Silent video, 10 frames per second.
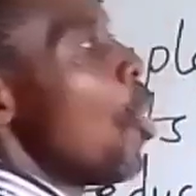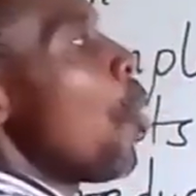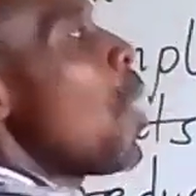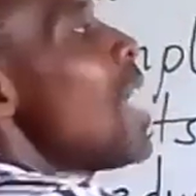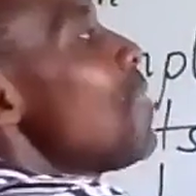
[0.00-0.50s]

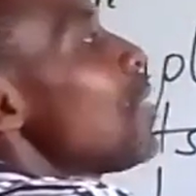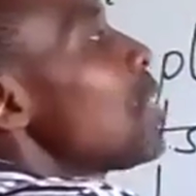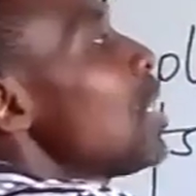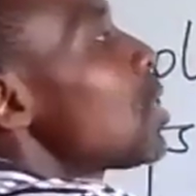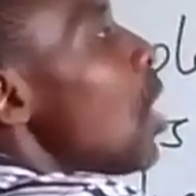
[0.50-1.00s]

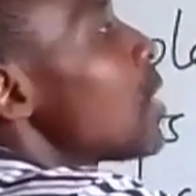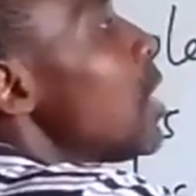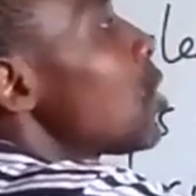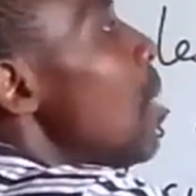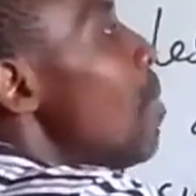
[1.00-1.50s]
When this
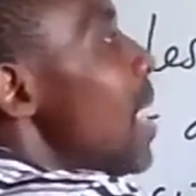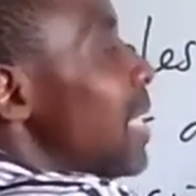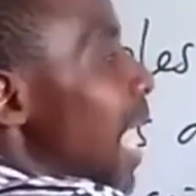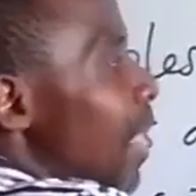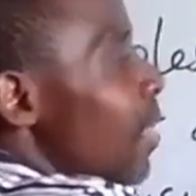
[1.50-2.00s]
oxidation
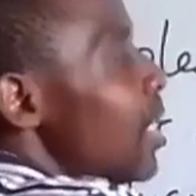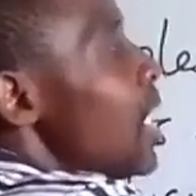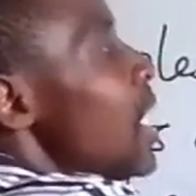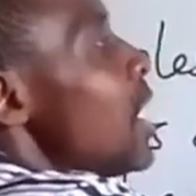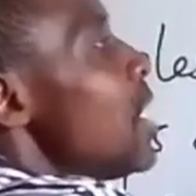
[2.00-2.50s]
metal
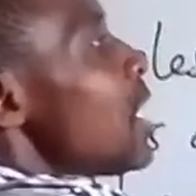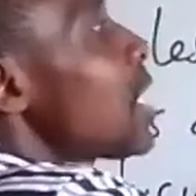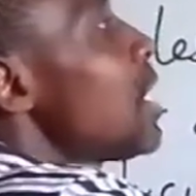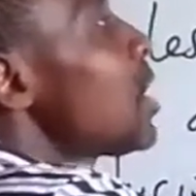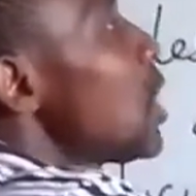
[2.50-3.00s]

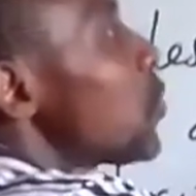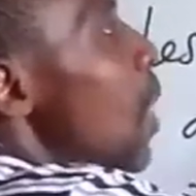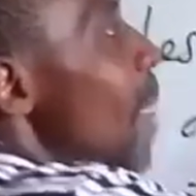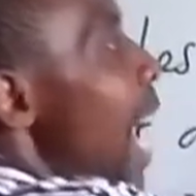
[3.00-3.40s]
increases from